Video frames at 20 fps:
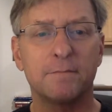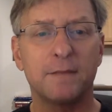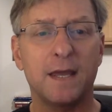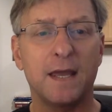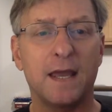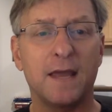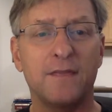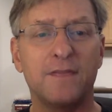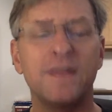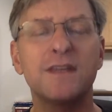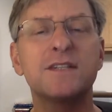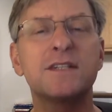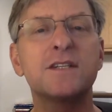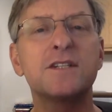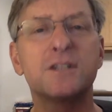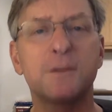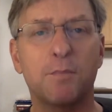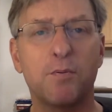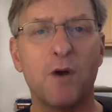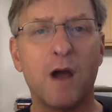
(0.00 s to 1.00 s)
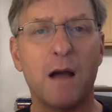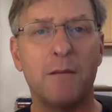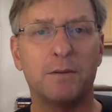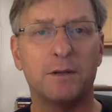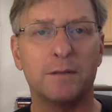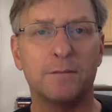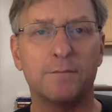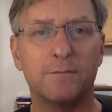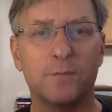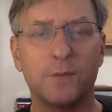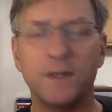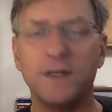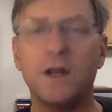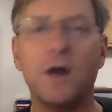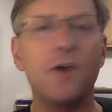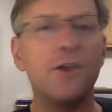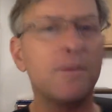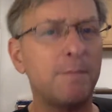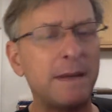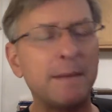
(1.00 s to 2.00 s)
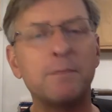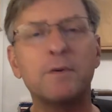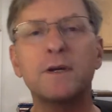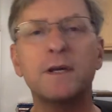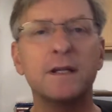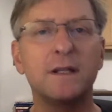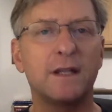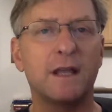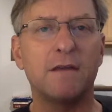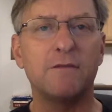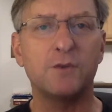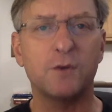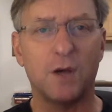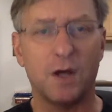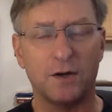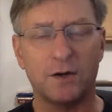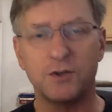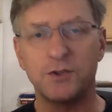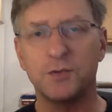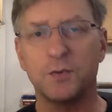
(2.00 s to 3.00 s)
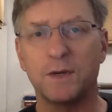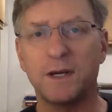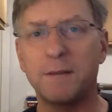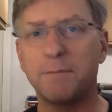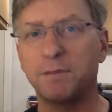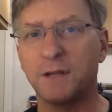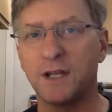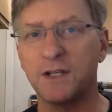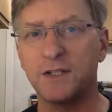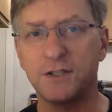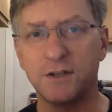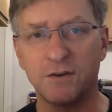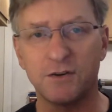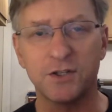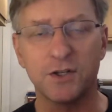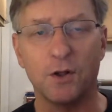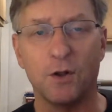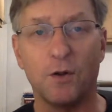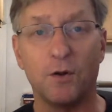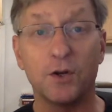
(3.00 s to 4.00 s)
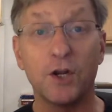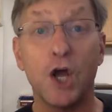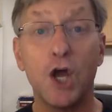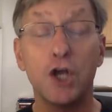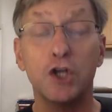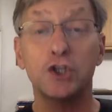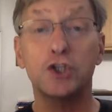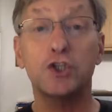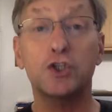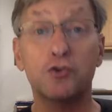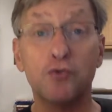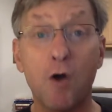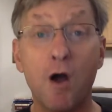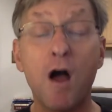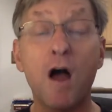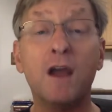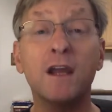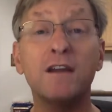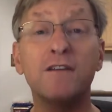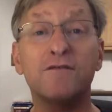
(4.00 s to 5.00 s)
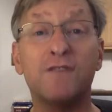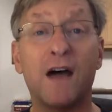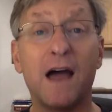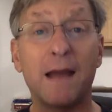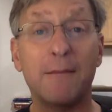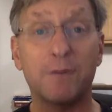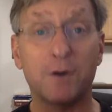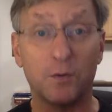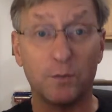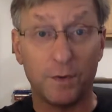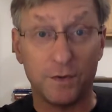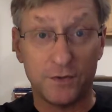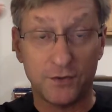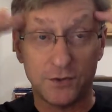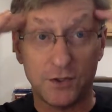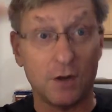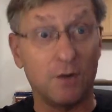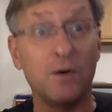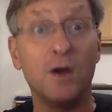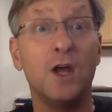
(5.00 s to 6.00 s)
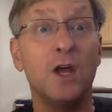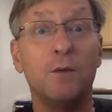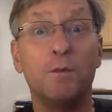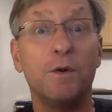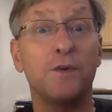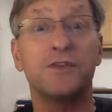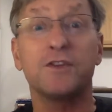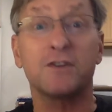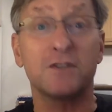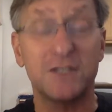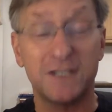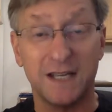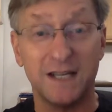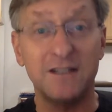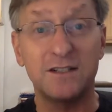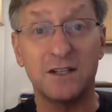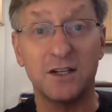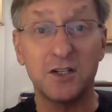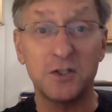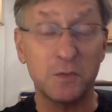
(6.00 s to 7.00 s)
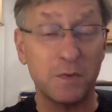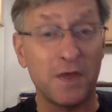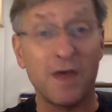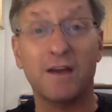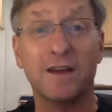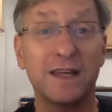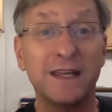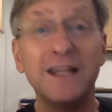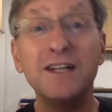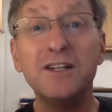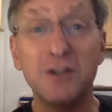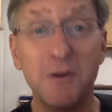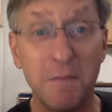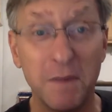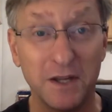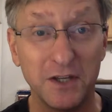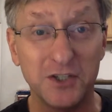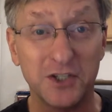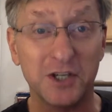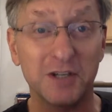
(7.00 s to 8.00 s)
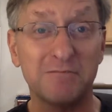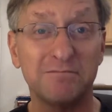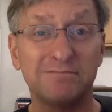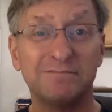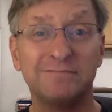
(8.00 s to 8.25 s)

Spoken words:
And this is the problem. We know that people can live to 120 plus years old, strong and vibrant with their senses, without getting dementia,